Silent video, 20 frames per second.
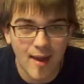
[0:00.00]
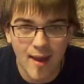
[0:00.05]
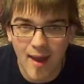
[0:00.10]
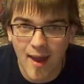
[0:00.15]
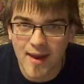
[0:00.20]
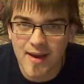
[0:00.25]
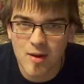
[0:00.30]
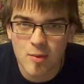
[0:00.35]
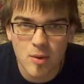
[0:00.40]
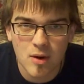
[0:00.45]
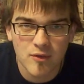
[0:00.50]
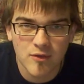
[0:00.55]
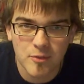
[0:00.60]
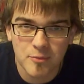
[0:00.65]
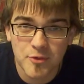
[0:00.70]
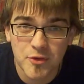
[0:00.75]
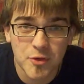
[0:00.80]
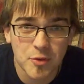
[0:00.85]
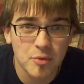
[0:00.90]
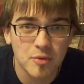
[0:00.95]
anywhere from
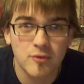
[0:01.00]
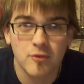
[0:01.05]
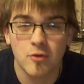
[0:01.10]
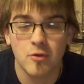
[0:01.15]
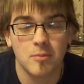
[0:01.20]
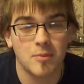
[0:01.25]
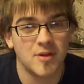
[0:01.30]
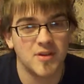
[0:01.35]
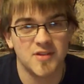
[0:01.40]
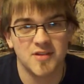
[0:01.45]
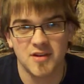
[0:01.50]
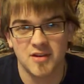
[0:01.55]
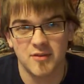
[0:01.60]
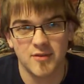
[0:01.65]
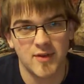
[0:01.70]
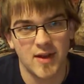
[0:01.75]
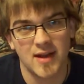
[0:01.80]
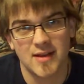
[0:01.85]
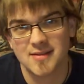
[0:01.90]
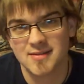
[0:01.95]
2 to 4 months in
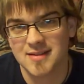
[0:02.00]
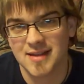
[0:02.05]
advance.